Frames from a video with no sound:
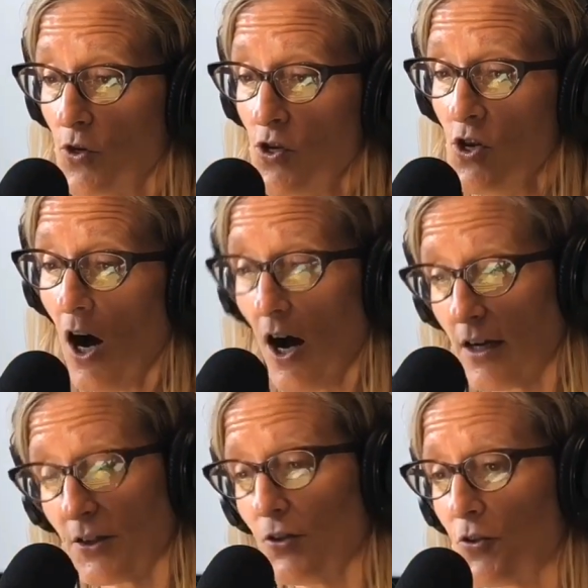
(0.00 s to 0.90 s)

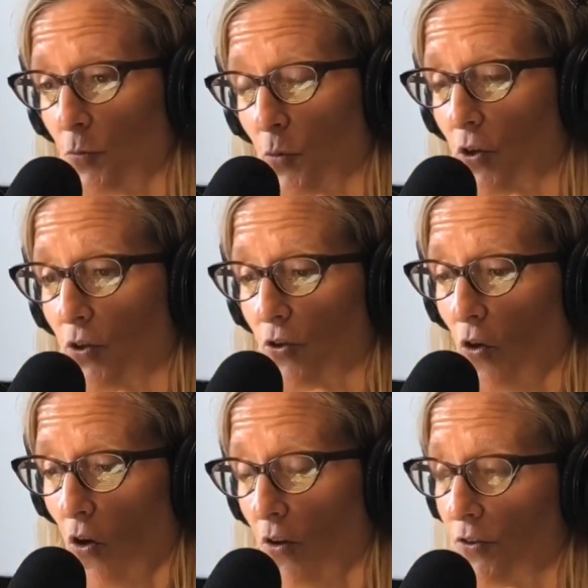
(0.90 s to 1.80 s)
non-union workers
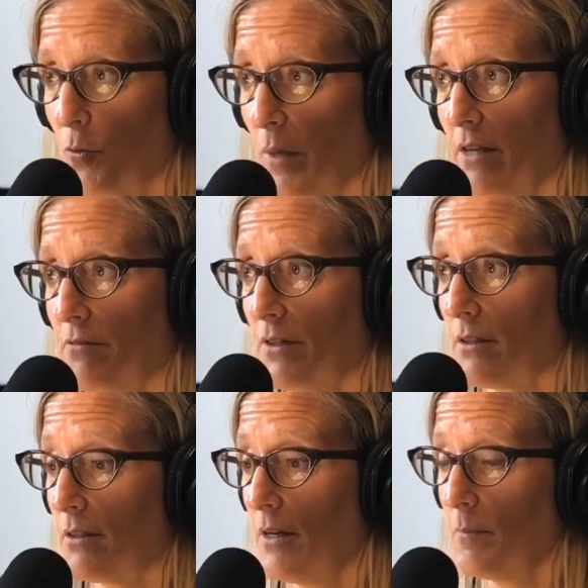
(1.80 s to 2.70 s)
also
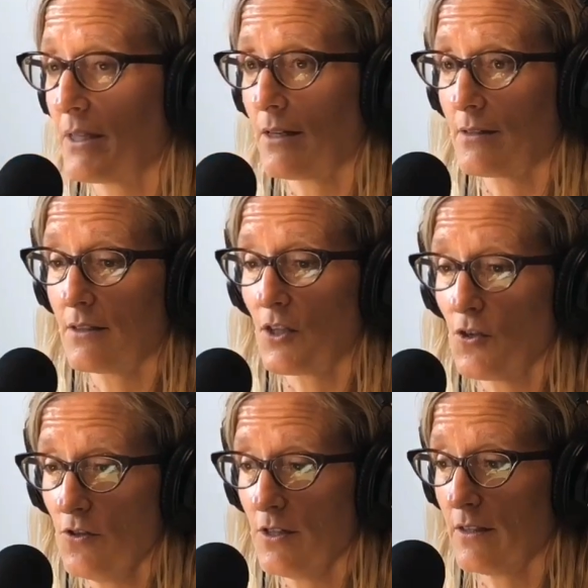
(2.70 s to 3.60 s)
benefit because the
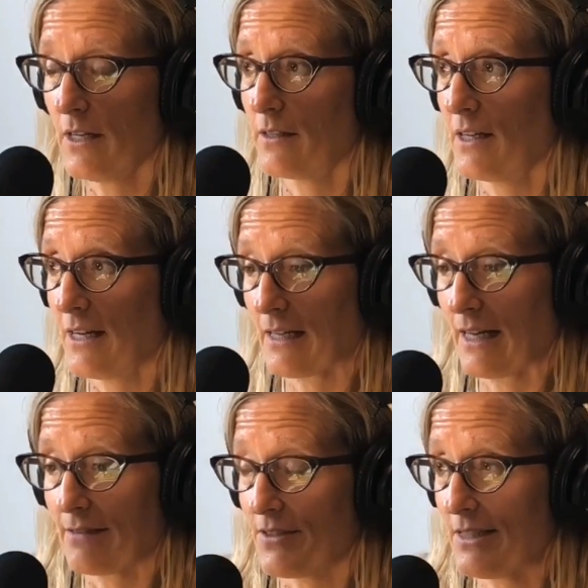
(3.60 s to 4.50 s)
union then
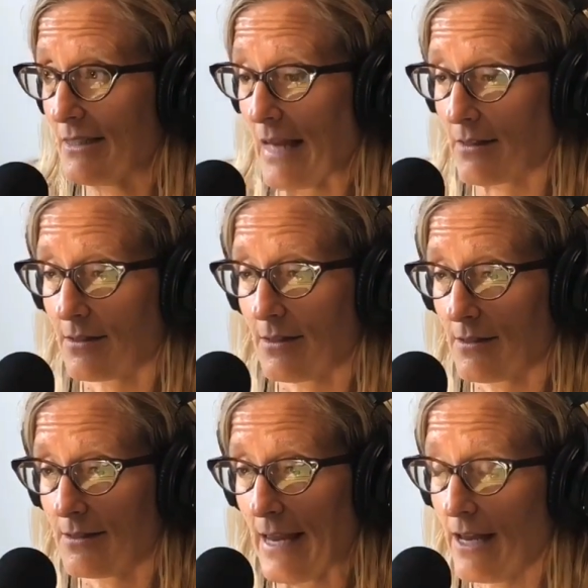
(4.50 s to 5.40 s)
kind of sets the
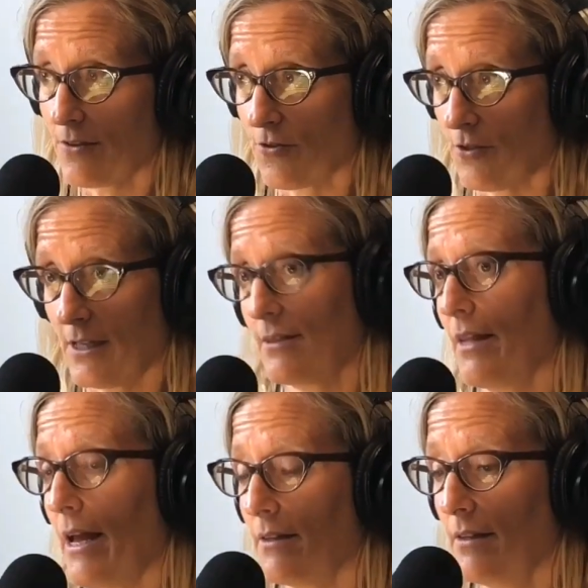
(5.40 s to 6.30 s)
standard in
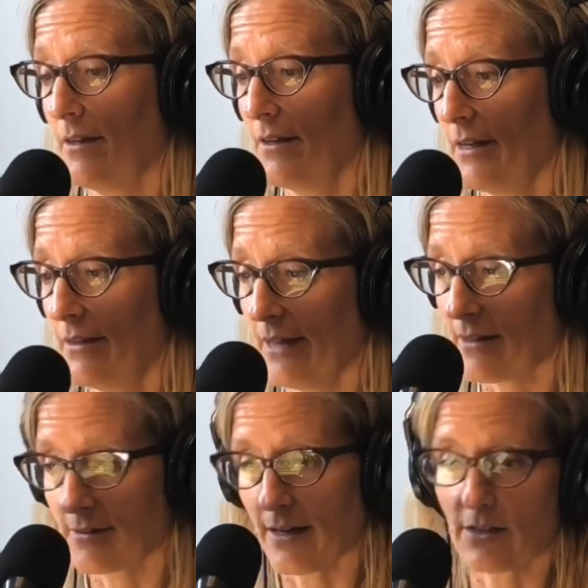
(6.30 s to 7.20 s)

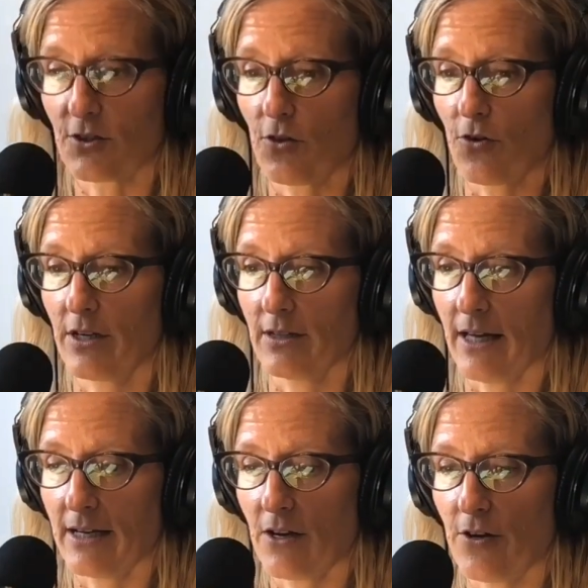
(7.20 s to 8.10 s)
that sector or in
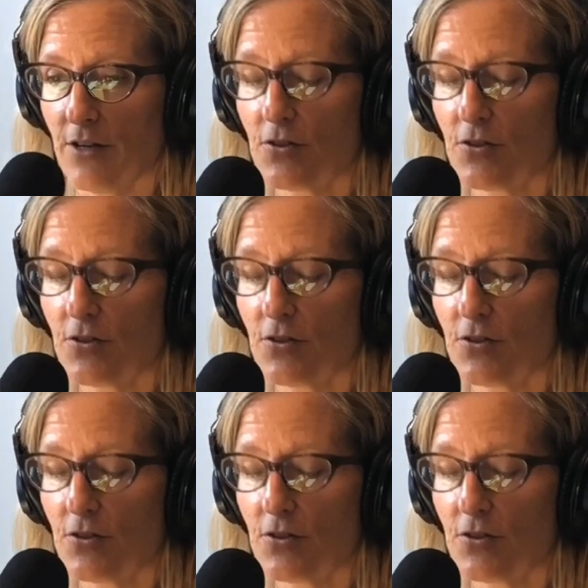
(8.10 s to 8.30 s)
that area.